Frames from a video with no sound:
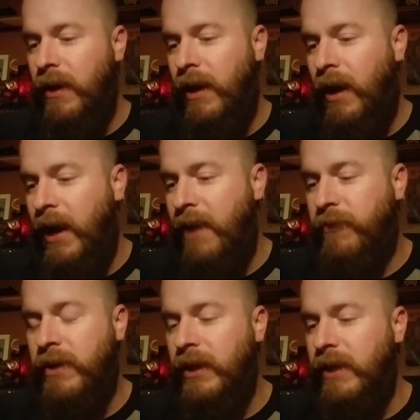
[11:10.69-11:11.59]

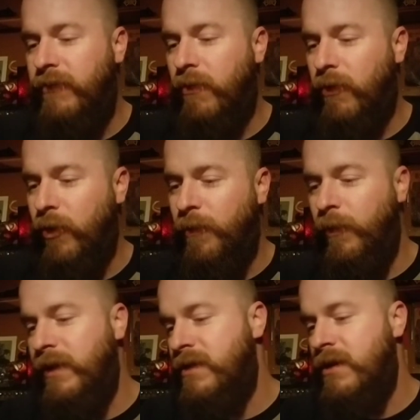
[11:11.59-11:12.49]
After he leaves the room,
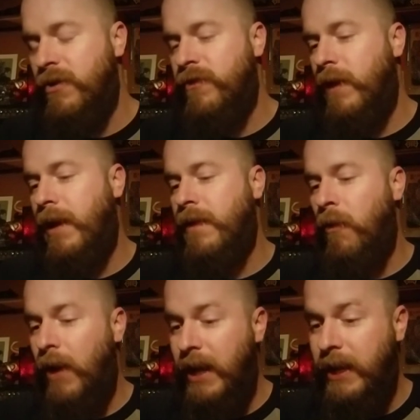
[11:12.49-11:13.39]
we see her drinking the
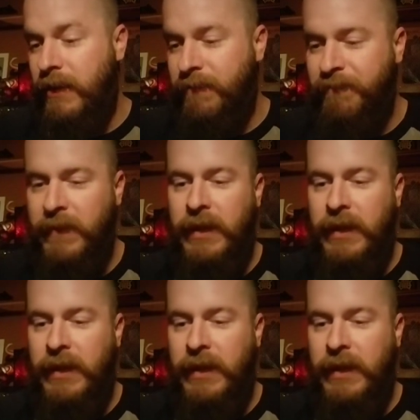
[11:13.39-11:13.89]
wine.